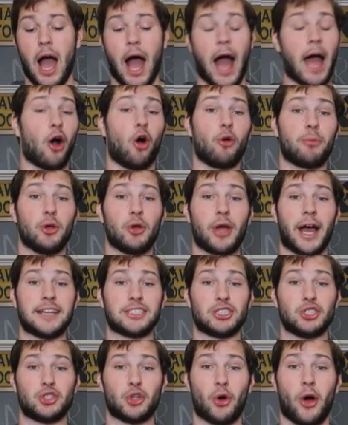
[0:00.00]
I hope you
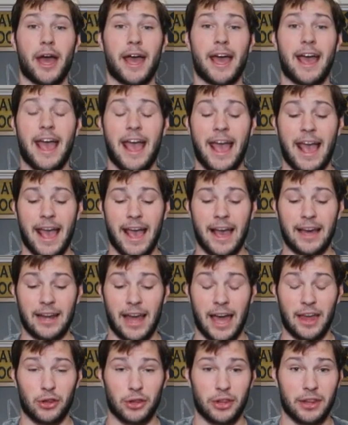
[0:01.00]
guys enjoy it, and
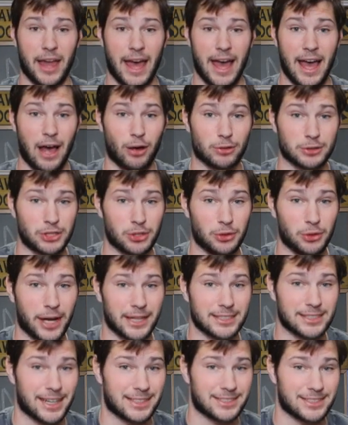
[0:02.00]
other than that, I'll see you
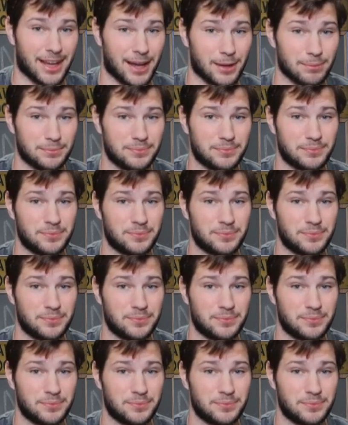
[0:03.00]
guys next time.